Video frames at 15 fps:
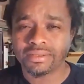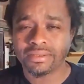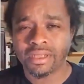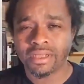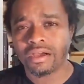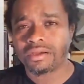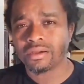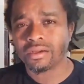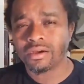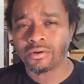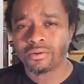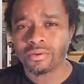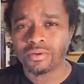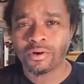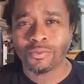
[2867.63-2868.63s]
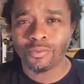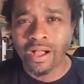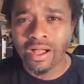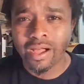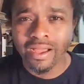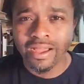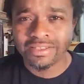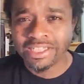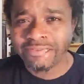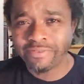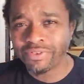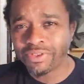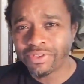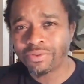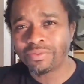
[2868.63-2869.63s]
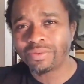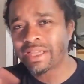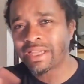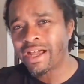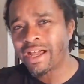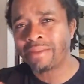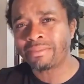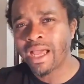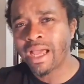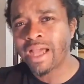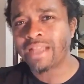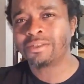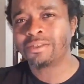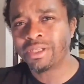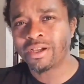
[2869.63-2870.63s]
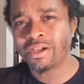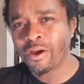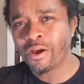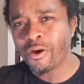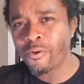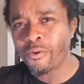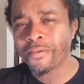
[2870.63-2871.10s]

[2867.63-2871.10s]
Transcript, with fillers: Nah, Hawa is giving you time not to be a hoe.